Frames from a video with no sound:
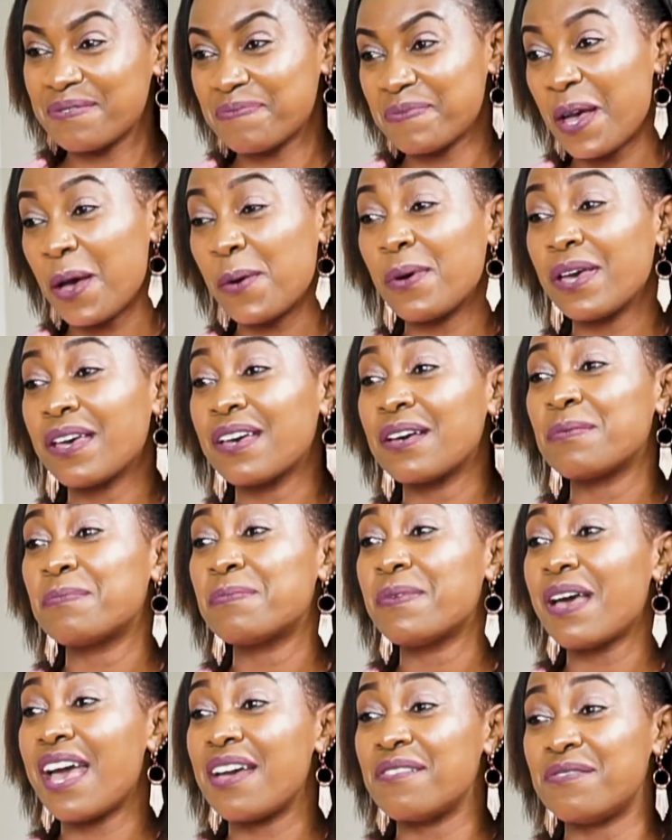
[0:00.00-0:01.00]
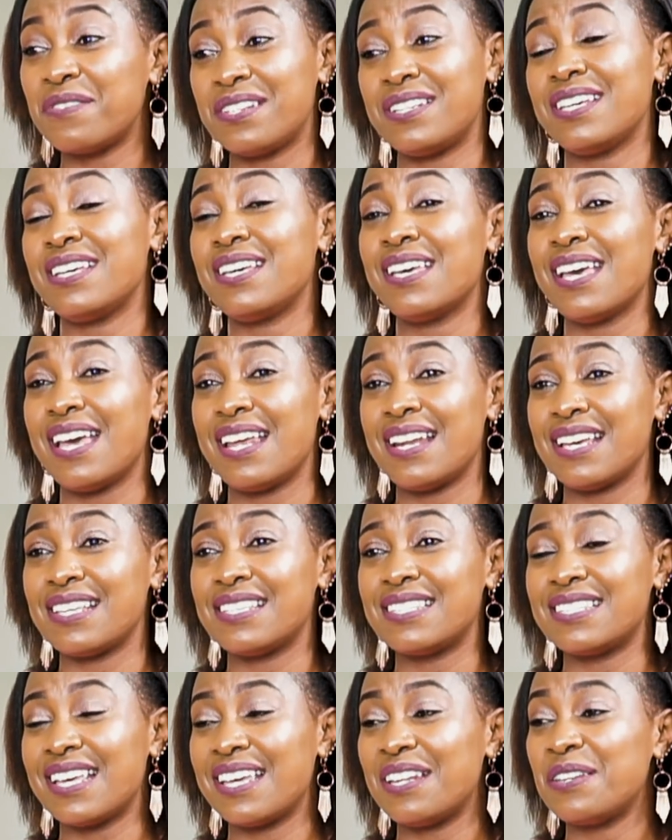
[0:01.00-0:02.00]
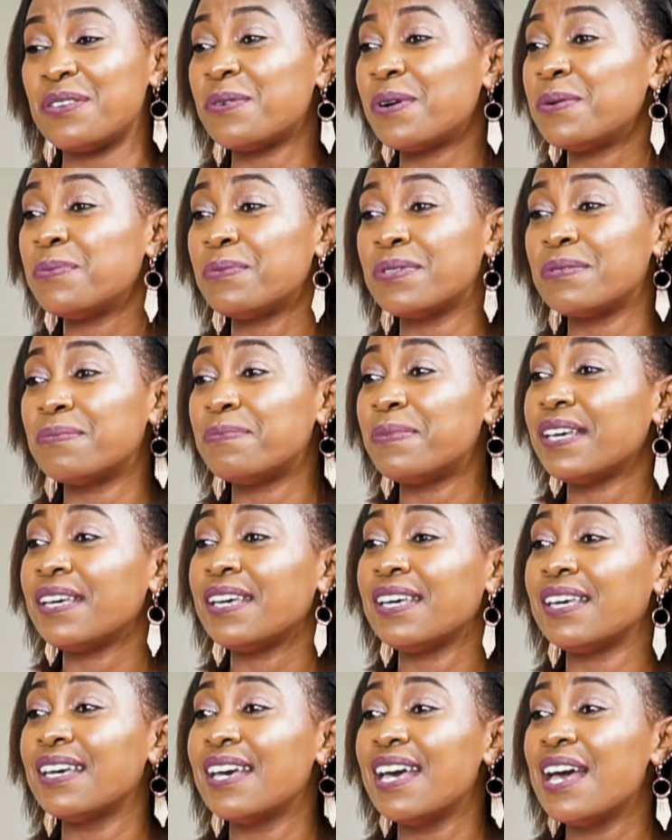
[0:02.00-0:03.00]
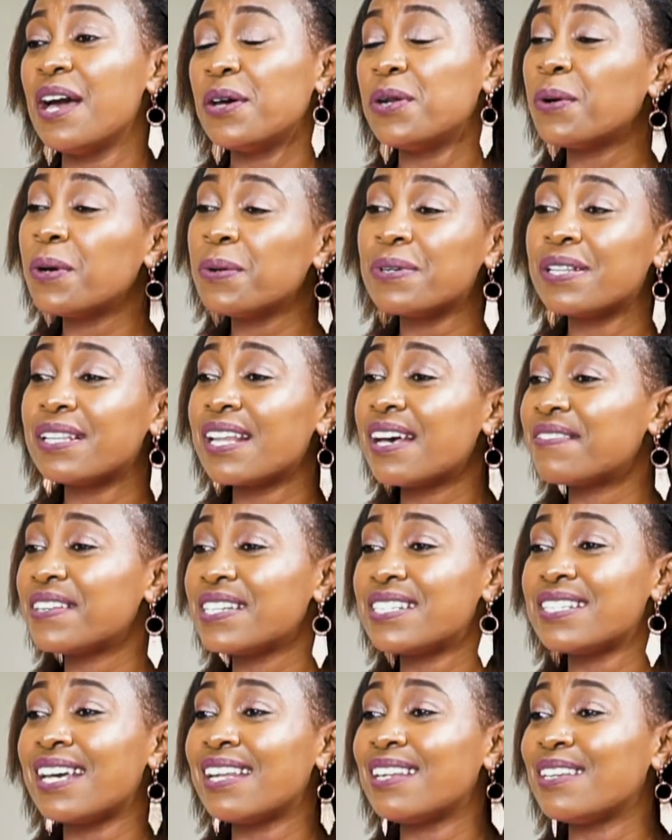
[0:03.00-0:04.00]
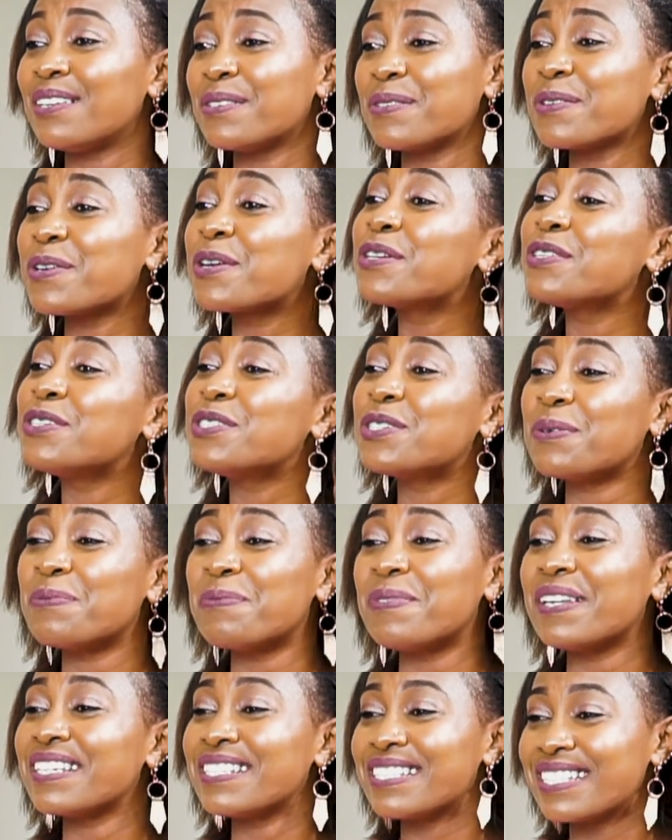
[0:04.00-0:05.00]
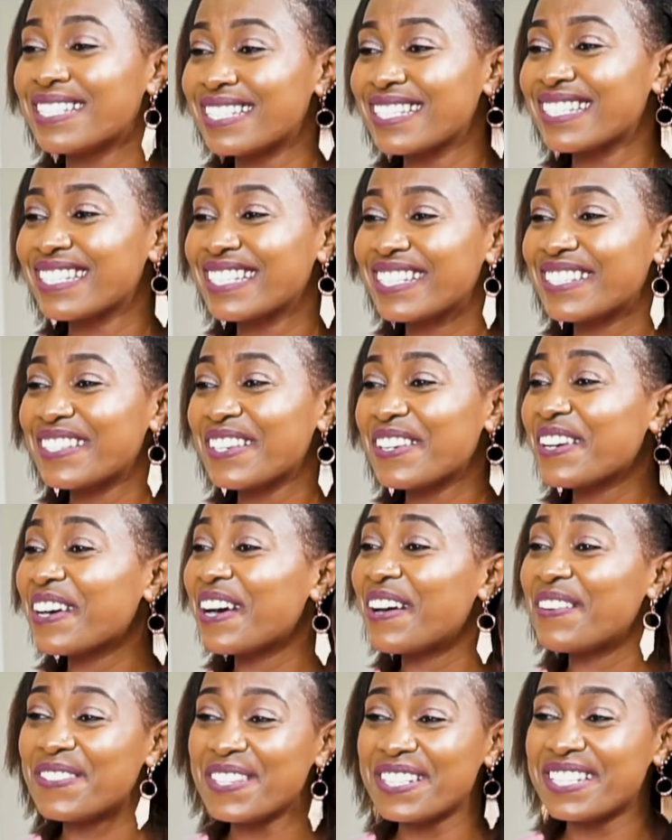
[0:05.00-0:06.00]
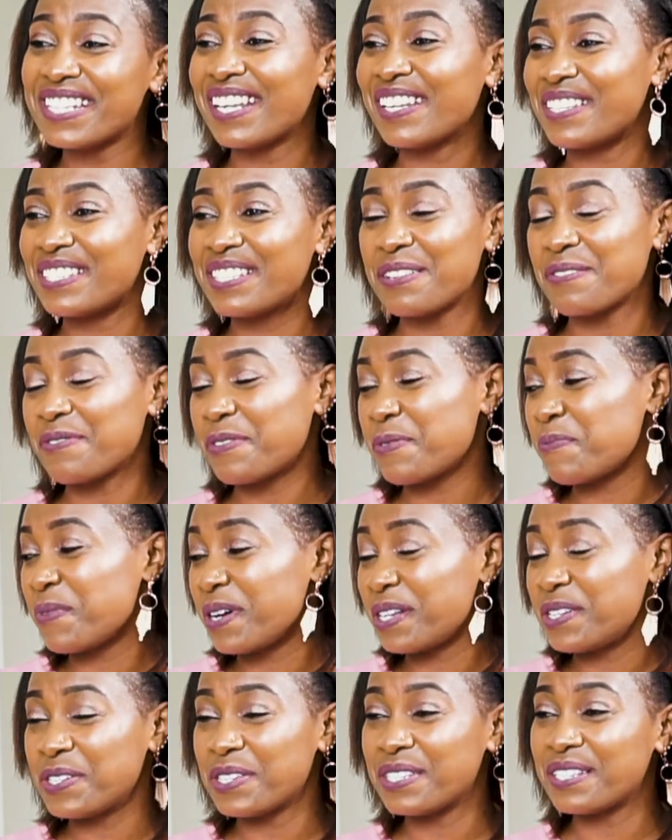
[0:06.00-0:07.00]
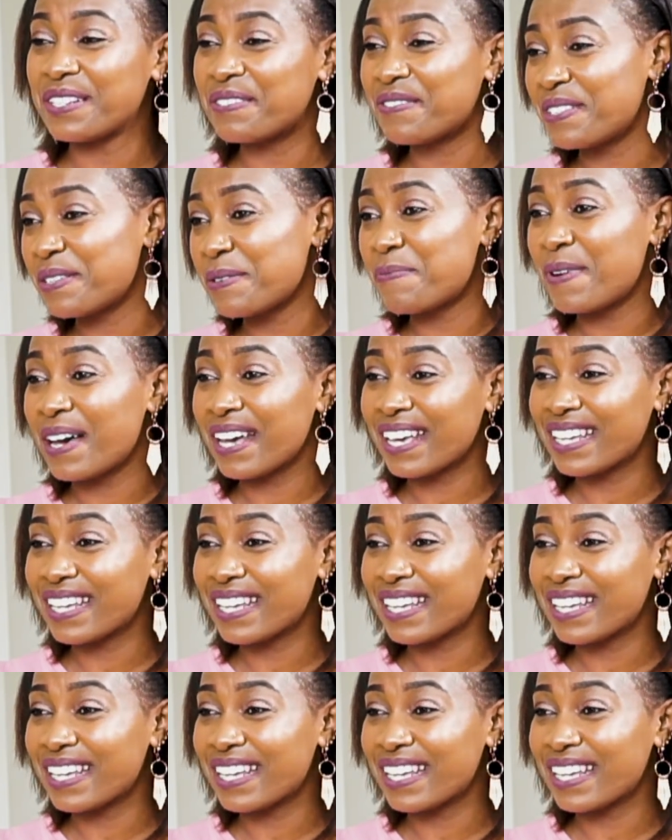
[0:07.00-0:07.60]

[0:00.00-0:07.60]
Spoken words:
I wake up every day and I say, no one will ever tell you, good job, Liz. So you have to tell yourself, you pat yourself in the back